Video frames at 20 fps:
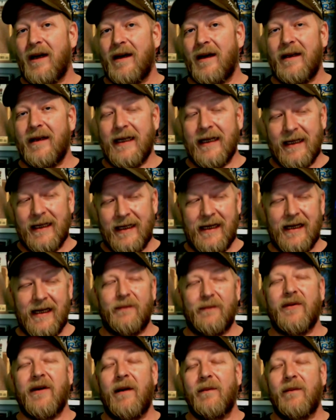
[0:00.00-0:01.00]
I can't
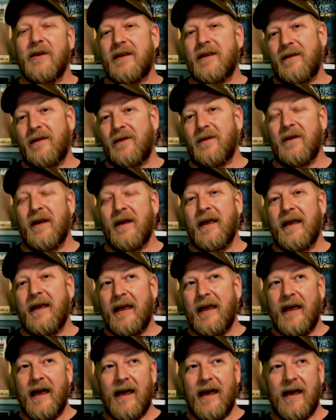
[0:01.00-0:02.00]
promise to
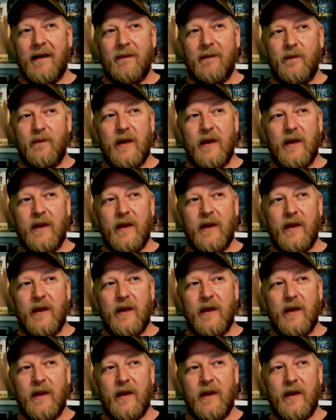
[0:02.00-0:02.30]
be